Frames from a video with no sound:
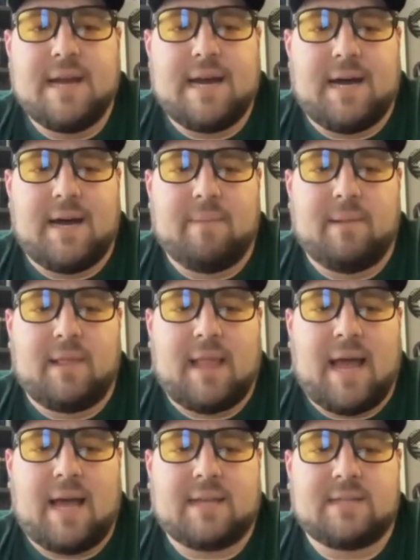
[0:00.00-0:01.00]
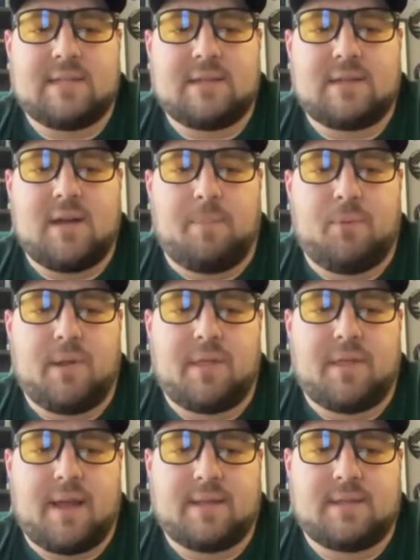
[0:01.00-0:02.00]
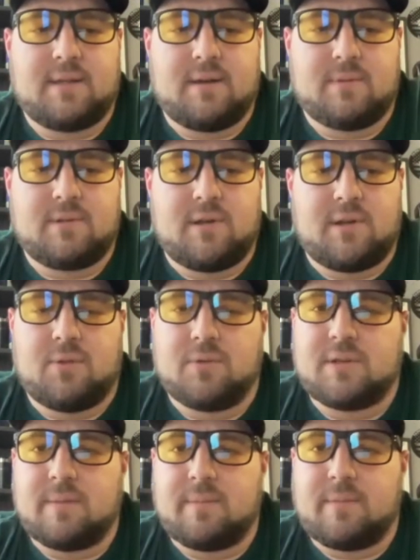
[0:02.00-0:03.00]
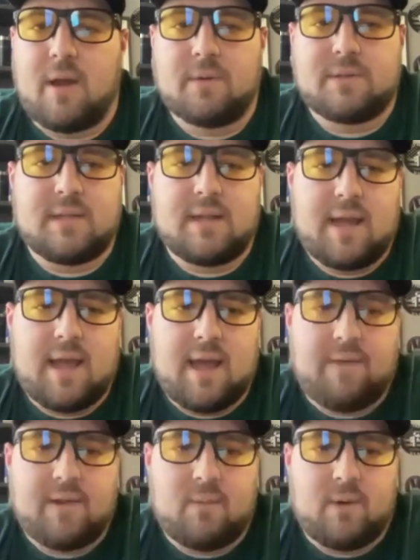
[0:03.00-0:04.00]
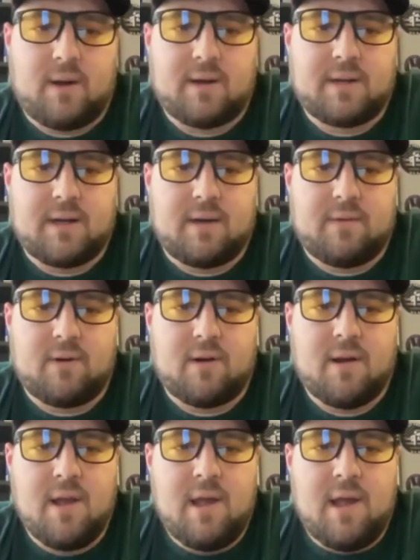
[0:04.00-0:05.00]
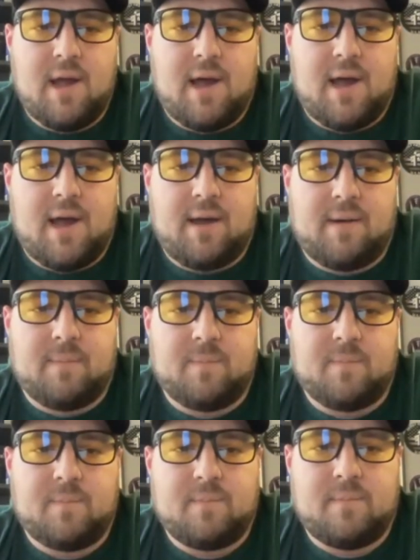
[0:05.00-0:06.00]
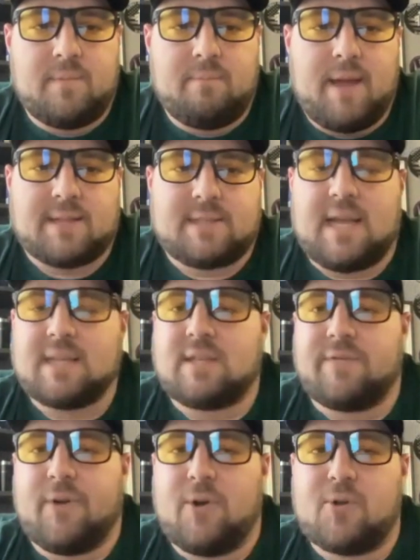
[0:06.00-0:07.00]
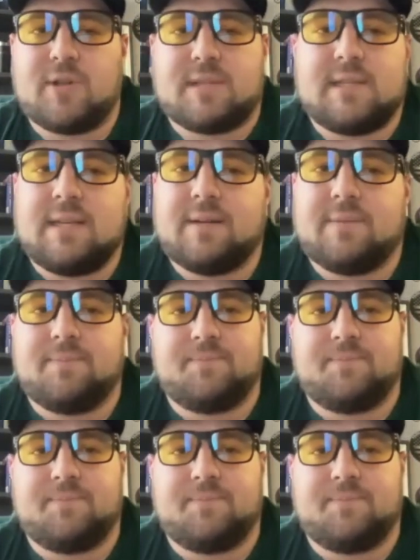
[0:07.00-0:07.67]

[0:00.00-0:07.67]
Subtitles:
Last couple of things here. I'm just looking through some notes that I have that I wanted to cover. Man, sense of urgency.